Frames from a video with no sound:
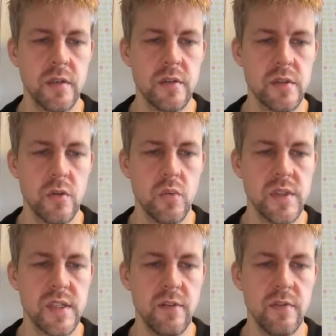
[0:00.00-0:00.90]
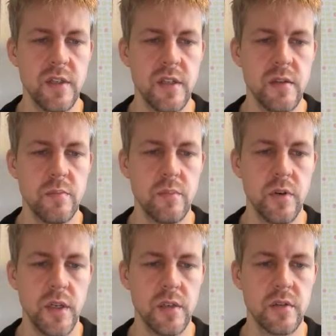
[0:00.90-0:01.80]
So we safely
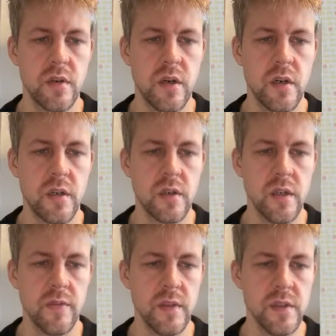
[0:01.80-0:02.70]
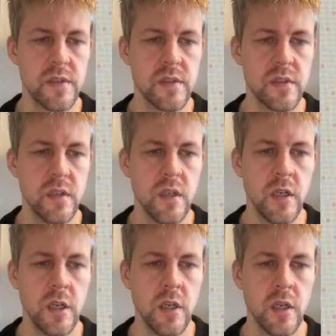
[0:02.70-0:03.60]
point R at this
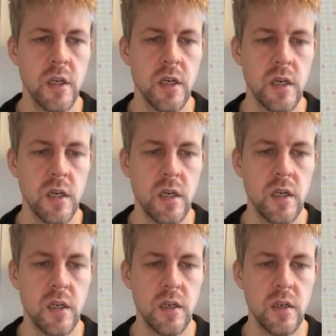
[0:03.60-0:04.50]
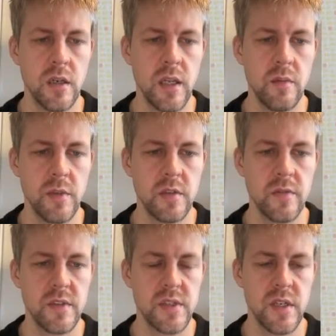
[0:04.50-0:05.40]
element of the
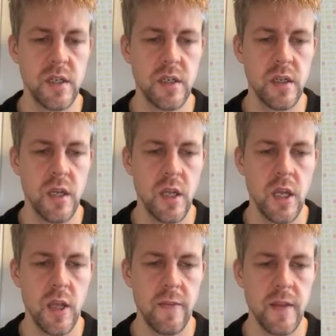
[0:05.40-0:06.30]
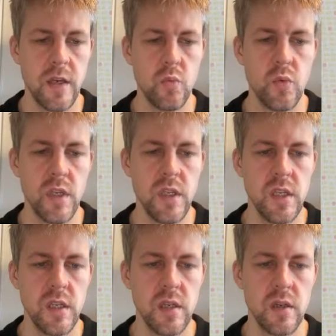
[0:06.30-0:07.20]
stack. And then
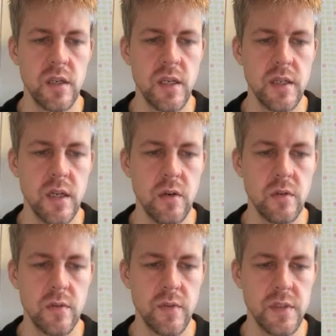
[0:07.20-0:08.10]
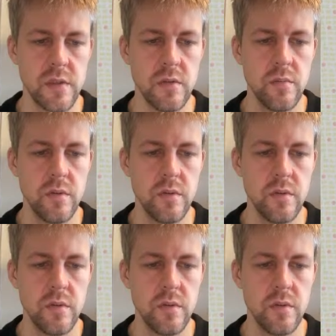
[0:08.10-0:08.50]
we get out of this loop.